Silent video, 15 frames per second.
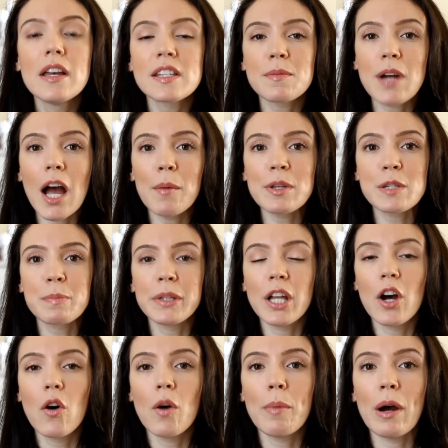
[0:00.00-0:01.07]
some comments
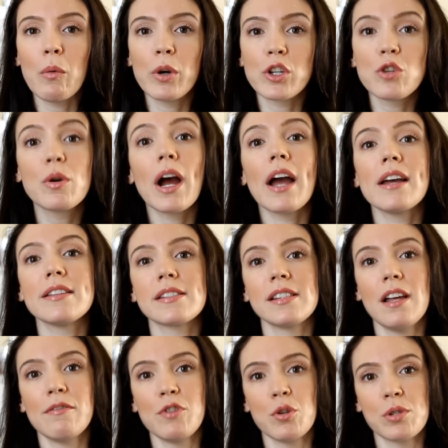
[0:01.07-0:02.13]
below about what you guys
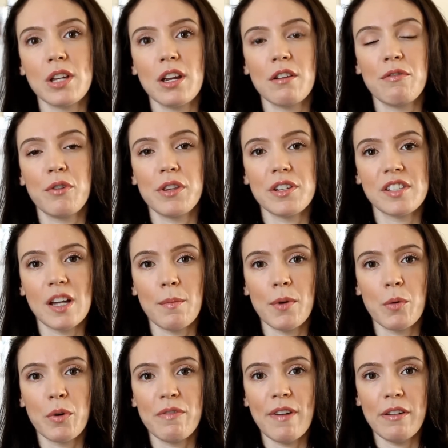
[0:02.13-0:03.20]
love using for the summer,
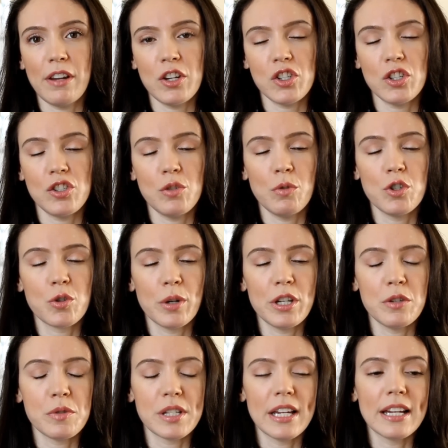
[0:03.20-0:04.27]
what foundations you enjoy
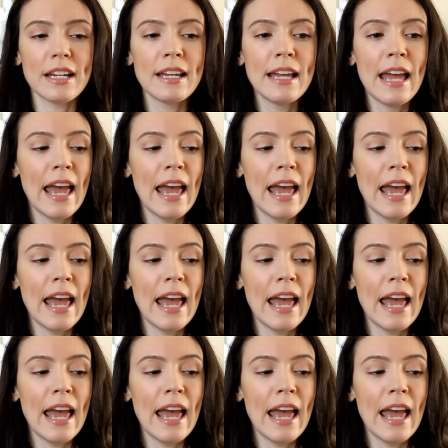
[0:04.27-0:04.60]
using.